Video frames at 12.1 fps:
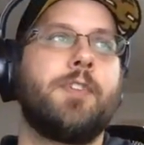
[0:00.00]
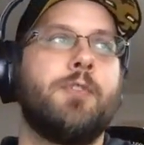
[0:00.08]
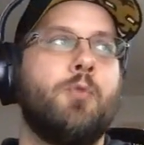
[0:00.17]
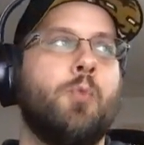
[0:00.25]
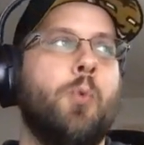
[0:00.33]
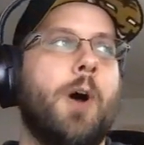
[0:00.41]

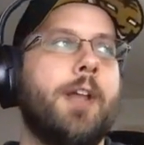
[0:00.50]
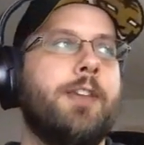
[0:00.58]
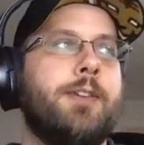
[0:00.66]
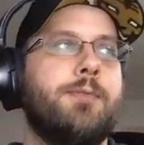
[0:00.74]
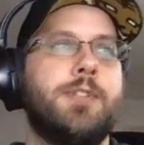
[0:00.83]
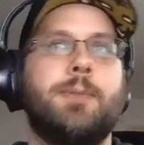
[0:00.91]
What
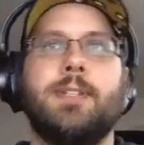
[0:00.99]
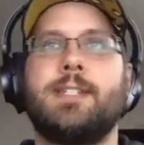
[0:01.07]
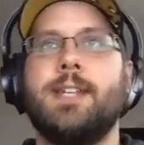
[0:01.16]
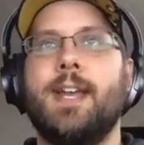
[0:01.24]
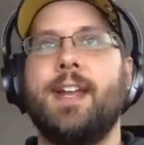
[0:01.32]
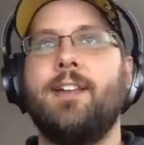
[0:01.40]
you do
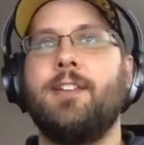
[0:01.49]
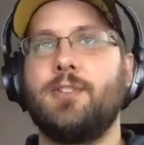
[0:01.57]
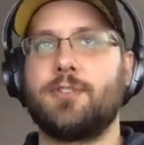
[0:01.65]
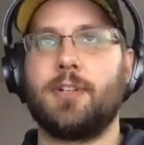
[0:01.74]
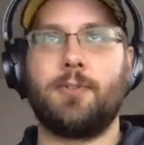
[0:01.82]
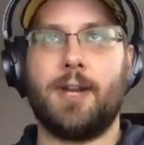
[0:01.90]
instead,
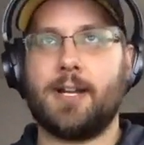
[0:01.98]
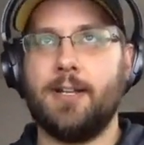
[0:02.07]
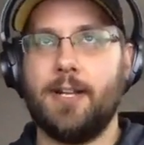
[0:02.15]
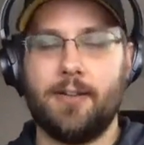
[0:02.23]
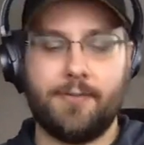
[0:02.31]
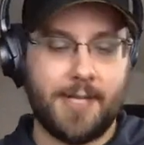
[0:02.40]
usually in React
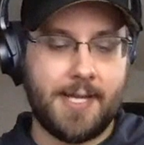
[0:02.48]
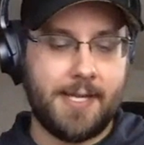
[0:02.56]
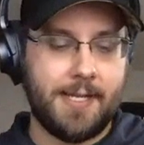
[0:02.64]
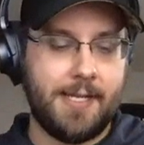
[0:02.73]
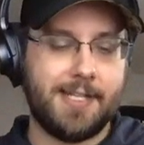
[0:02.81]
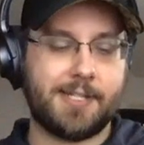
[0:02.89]
Native,
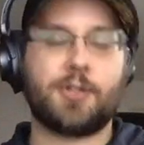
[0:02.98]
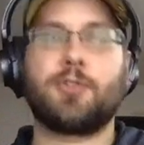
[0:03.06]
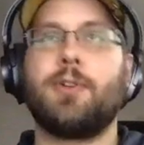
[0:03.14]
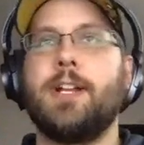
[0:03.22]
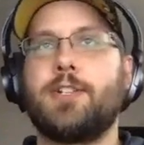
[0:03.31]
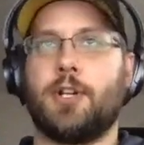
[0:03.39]
is
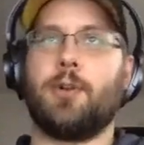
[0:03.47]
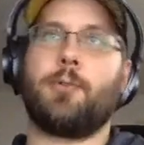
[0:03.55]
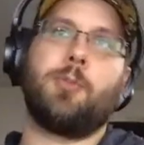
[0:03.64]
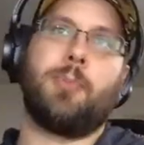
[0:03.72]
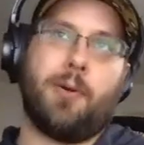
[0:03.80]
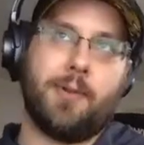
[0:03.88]
create your own
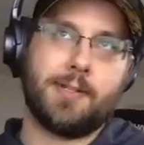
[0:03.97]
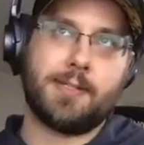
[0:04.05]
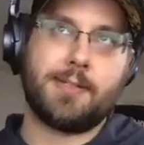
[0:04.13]
components